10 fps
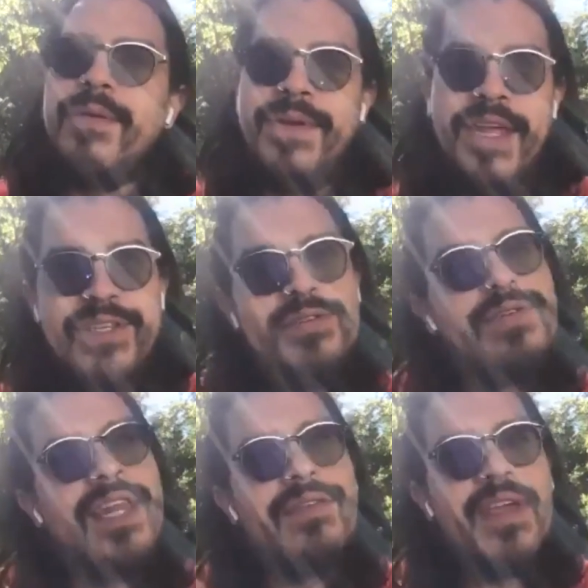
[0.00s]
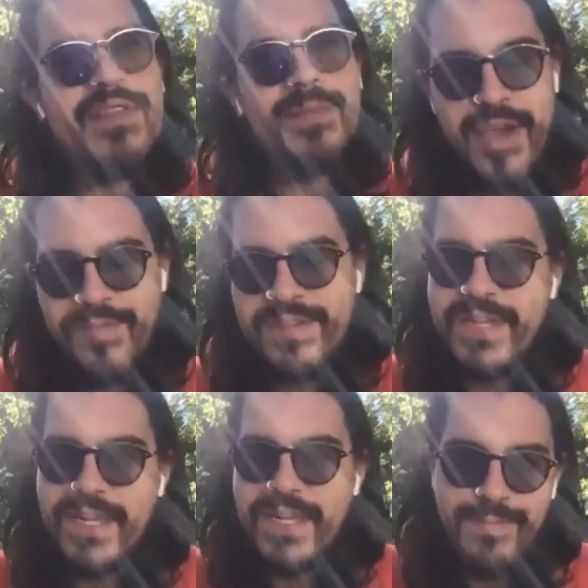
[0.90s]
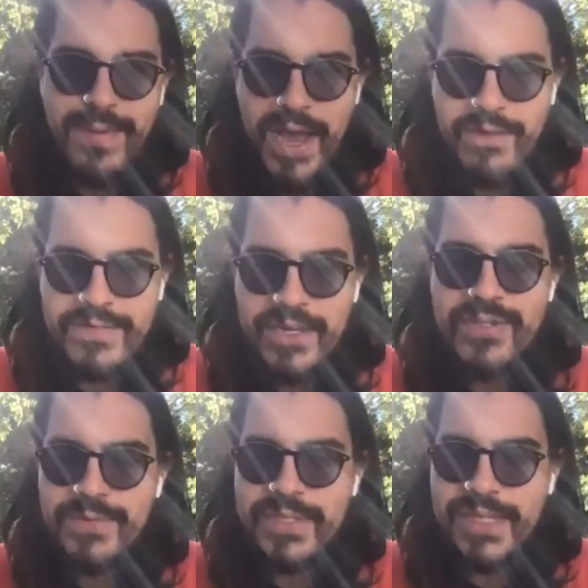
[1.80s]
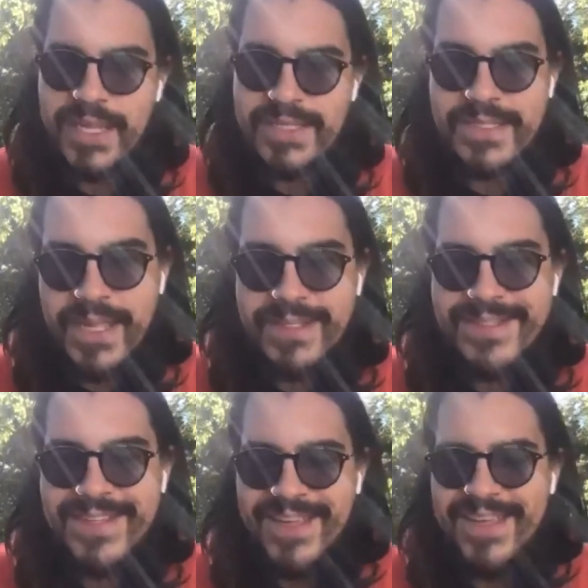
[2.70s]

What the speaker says: but I do kind of give the preface that it's biotextual in that sense.